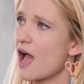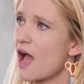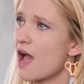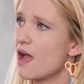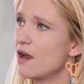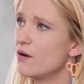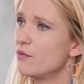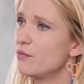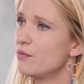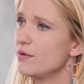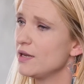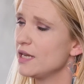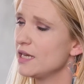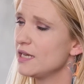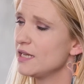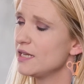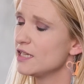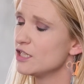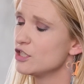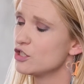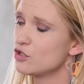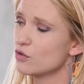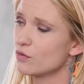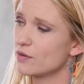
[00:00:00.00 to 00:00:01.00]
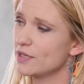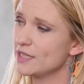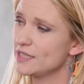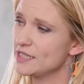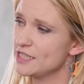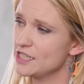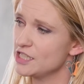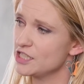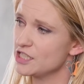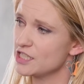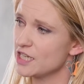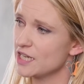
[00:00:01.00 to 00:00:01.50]
I really enjoy
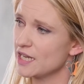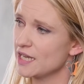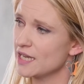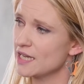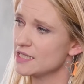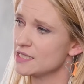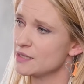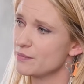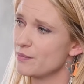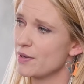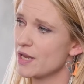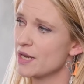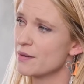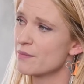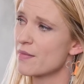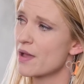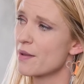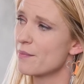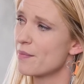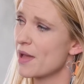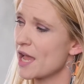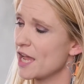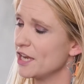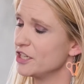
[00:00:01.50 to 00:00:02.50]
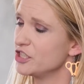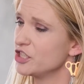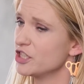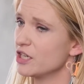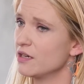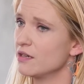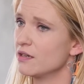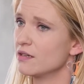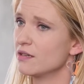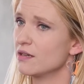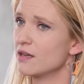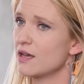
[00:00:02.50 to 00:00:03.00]
teaching. It's been my
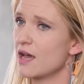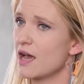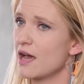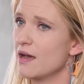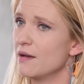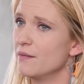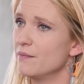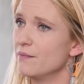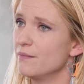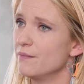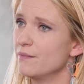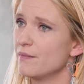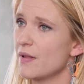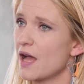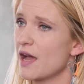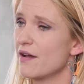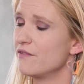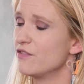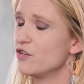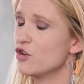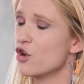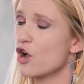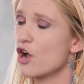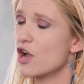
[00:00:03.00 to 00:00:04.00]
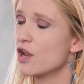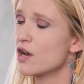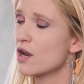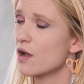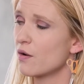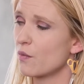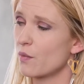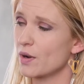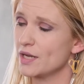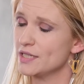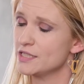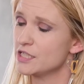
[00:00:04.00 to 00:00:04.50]
passion. I've known I
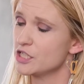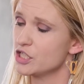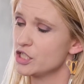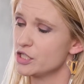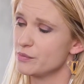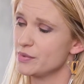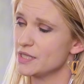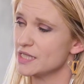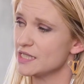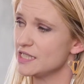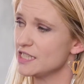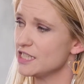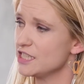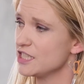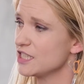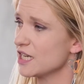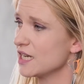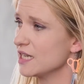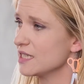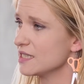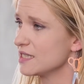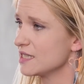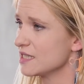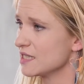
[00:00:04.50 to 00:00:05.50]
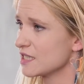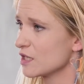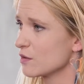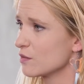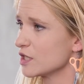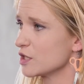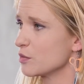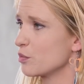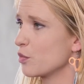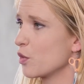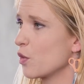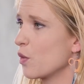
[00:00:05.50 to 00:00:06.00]
wanted to be a teacher since I
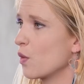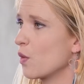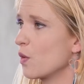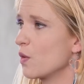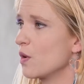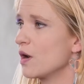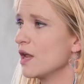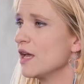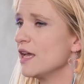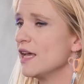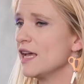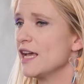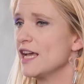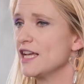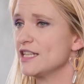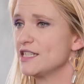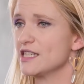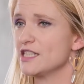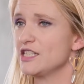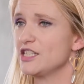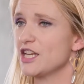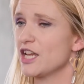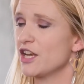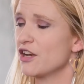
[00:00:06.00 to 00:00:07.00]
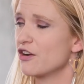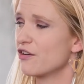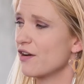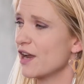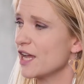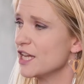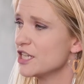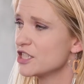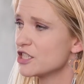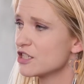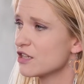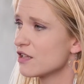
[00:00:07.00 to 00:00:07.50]
was born. It's a
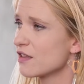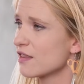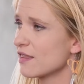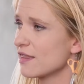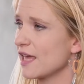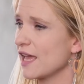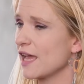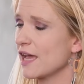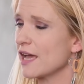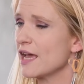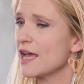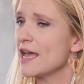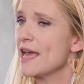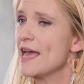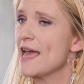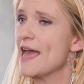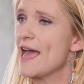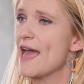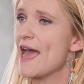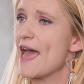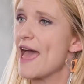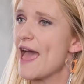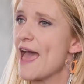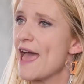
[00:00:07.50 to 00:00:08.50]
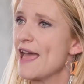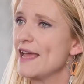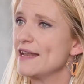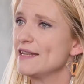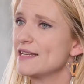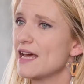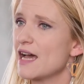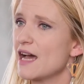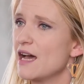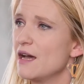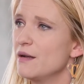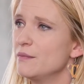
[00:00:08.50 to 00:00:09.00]
generational thing.
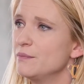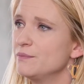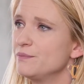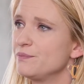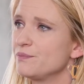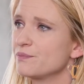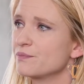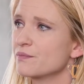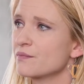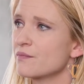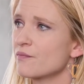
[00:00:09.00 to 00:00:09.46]
And